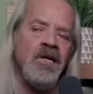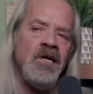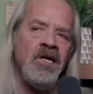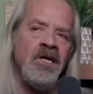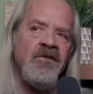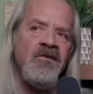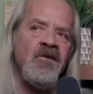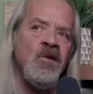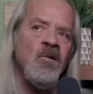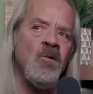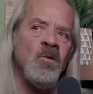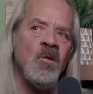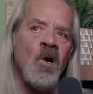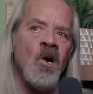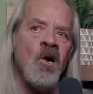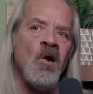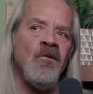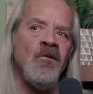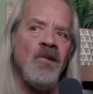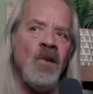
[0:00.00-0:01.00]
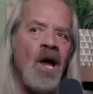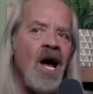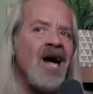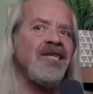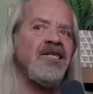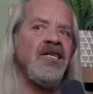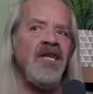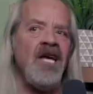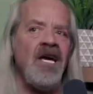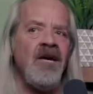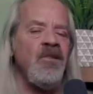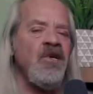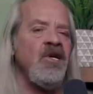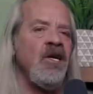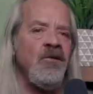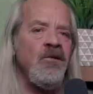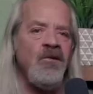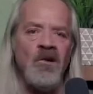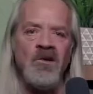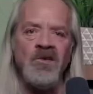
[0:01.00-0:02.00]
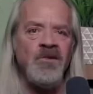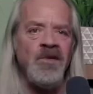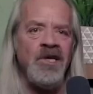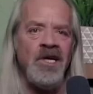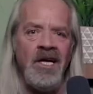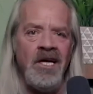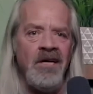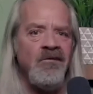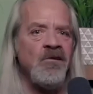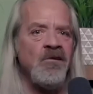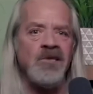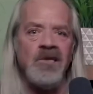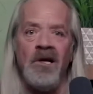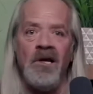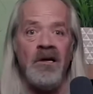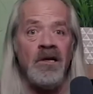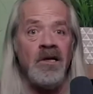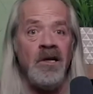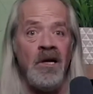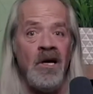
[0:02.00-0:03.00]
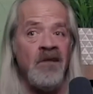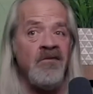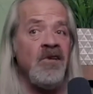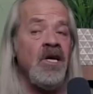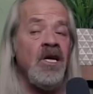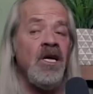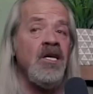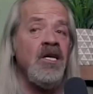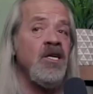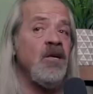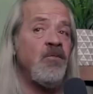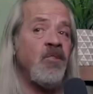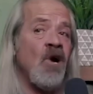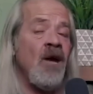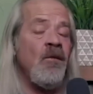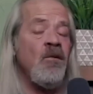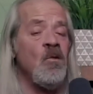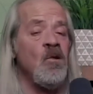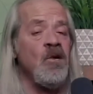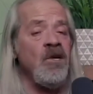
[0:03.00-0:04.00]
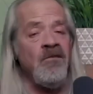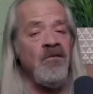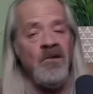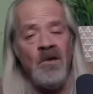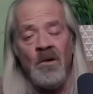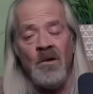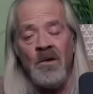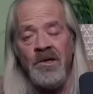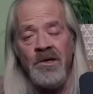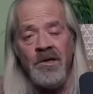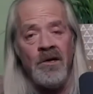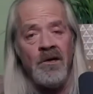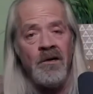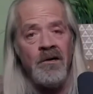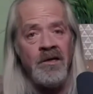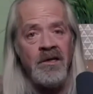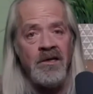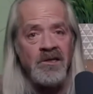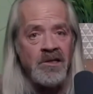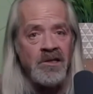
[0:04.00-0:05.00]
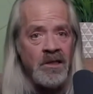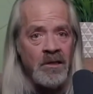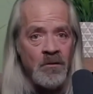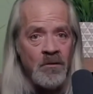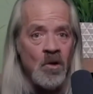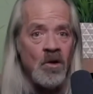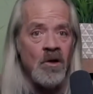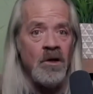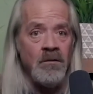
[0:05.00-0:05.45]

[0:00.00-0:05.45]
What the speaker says: And if you are locked in those behaviors long enough, you probably won't even know where your heart is anymore.